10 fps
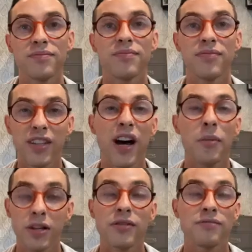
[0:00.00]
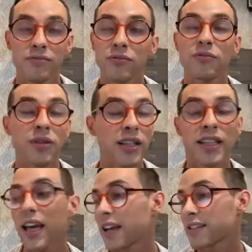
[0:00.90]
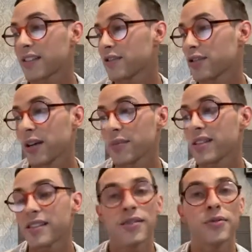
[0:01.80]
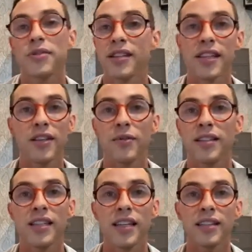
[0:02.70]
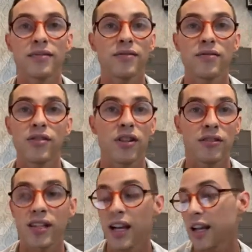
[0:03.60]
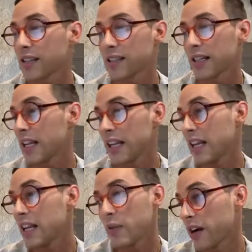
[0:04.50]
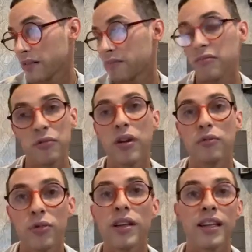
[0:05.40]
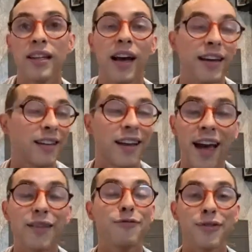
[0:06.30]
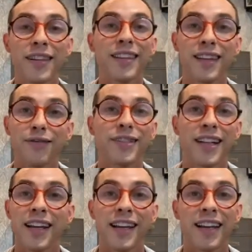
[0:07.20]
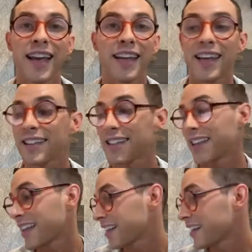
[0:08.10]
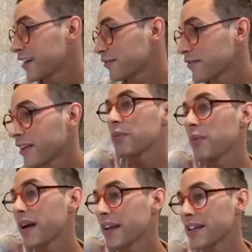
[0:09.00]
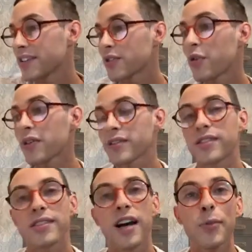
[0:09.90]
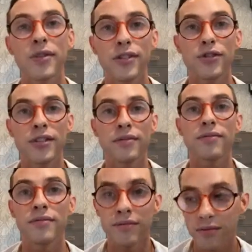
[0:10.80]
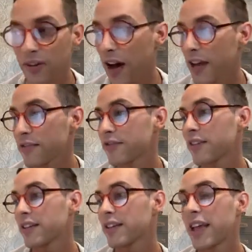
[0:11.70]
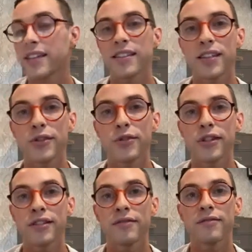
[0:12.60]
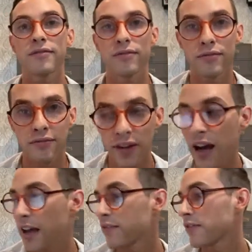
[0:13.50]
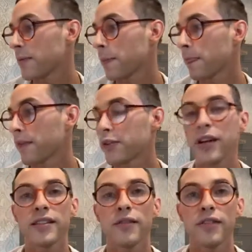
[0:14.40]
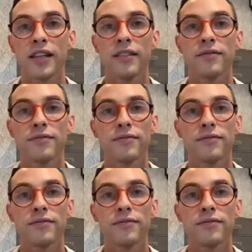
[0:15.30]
phenomenal. Really excellent job. This is a routine that you would see on Stars on Ice, on anywhere. Really, I really loved it. I can't say that enough. My scores: composition, 5, execution, 5, creativity,